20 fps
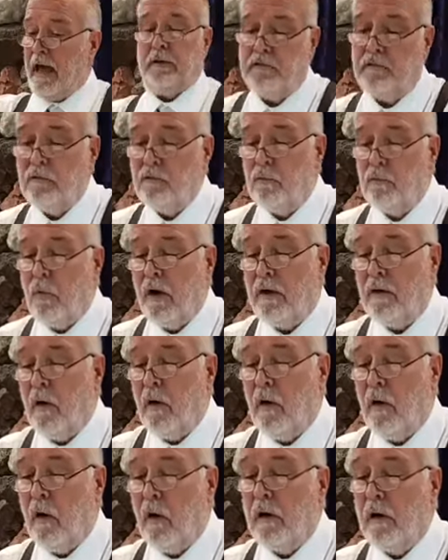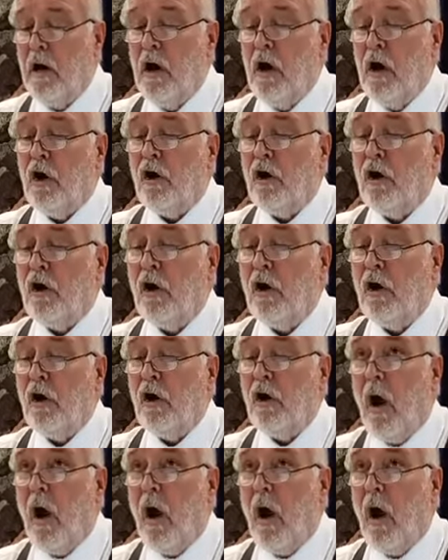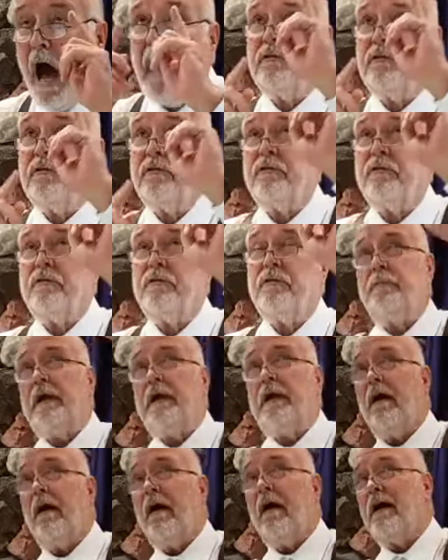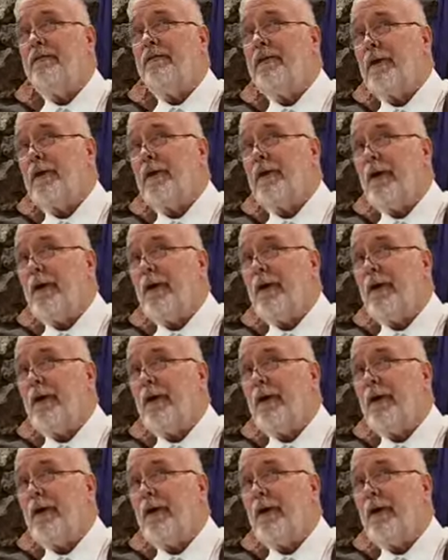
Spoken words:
This is what our eyes should be on the